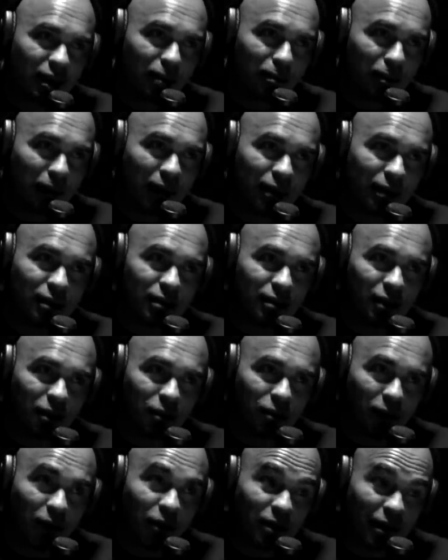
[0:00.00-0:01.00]
on the path and they're
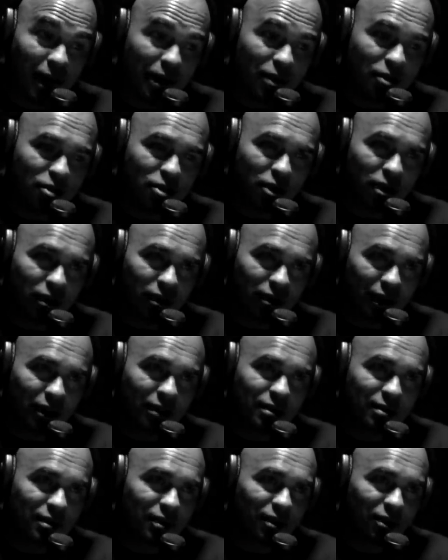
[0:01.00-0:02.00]
wearing that shirt?
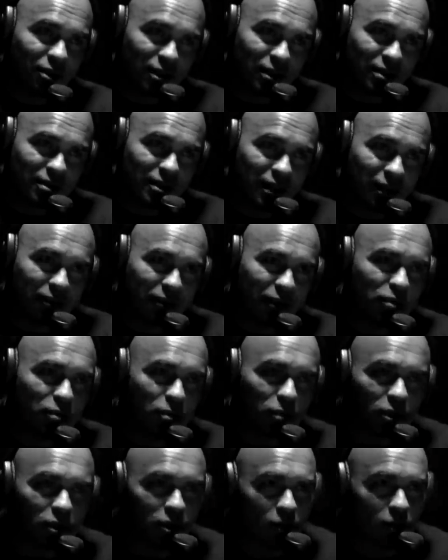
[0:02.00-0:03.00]
That's you know, it's different. There's
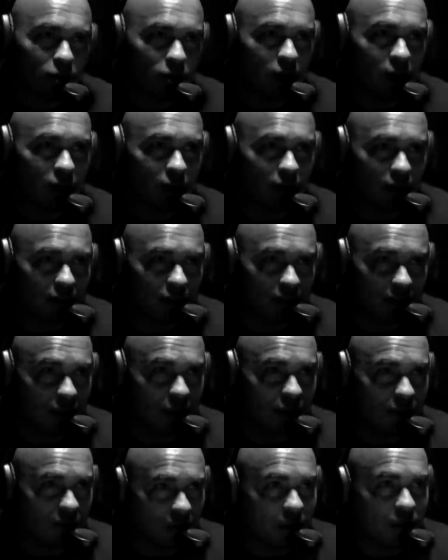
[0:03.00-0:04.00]
more to it.
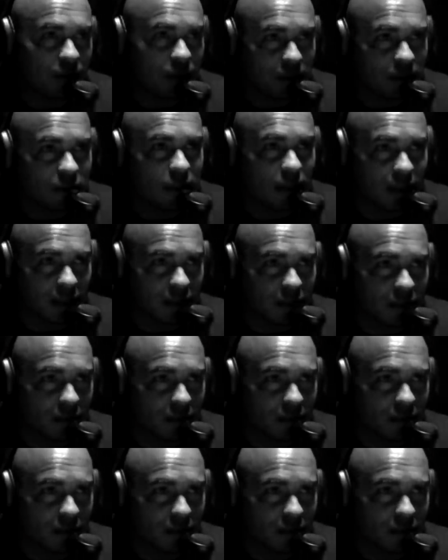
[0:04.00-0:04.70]
That's what it feels like. You